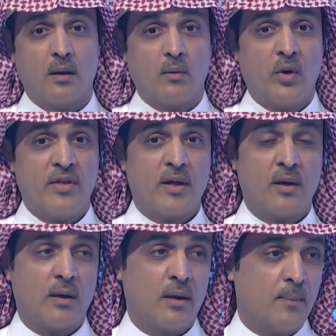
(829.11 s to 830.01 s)

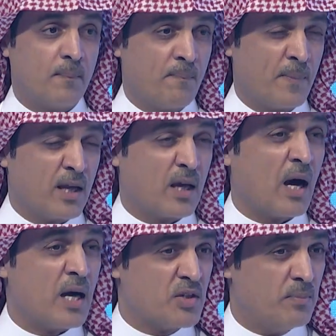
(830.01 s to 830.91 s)
within
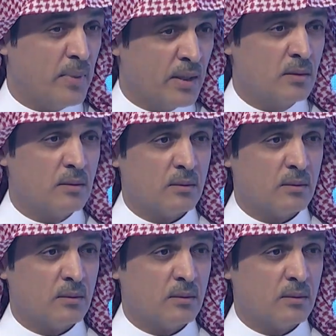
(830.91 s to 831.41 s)
CASB